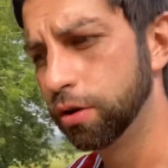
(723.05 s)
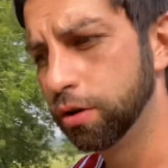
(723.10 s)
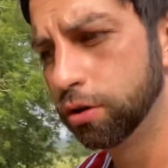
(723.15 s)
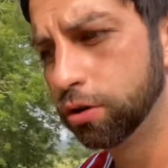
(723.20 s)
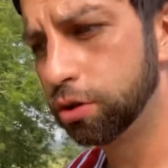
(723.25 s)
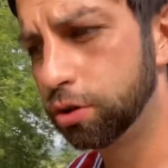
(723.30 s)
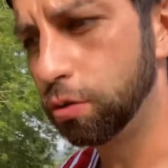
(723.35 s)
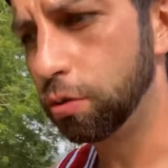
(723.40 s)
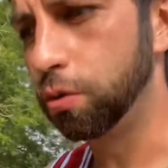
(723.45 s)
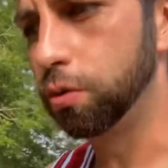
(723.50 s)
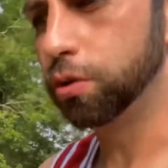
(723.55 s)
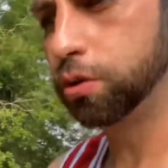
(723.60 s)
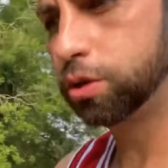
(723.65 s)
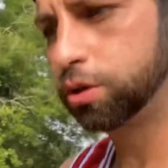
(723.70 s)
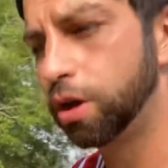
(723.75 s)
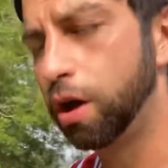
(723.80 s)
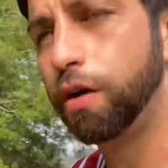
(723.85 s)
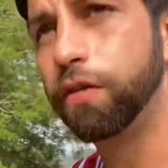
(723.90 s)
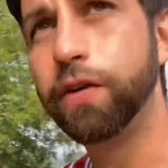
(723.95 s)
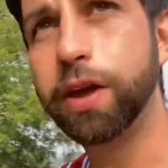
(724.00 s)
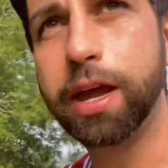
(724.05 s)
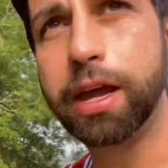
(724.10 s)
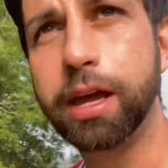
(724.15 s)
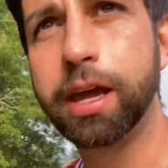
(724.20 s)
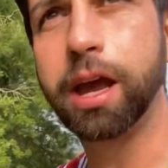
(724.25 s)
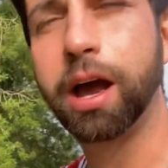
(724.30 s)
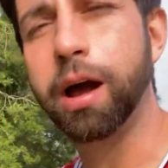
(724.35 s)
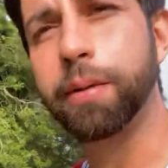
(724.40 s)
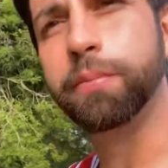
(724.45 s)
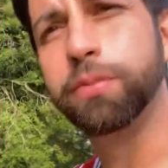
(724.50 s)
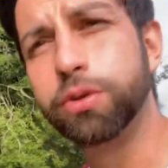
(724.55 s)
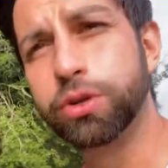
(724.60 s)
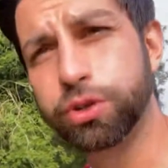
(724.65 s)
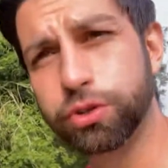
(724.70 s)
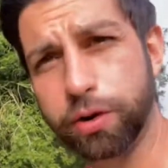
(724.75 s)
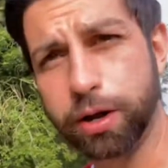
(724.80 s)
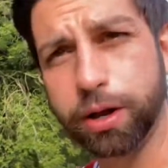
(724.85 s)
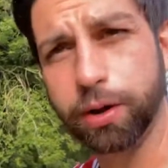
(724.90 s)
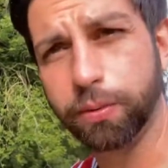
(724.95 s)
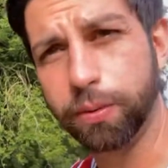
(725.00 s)
source of income
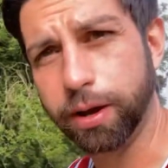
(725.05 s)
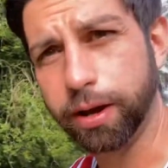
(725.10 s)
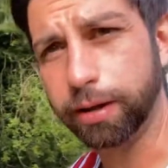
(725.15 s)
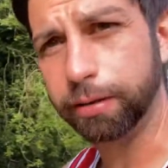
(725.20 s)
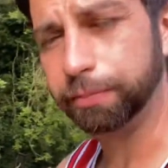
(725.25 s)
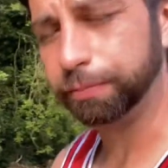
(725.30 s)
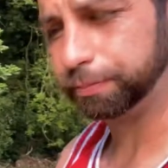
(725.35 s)
straight away.